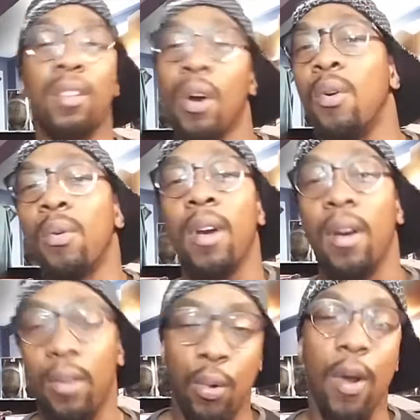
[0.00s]
to go
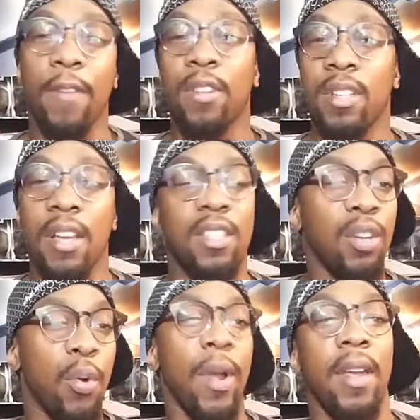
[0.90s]
after
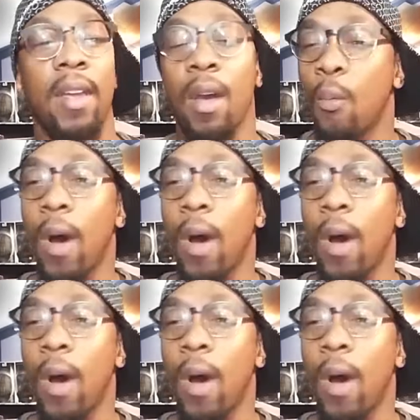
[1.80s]
Daisy or Quake.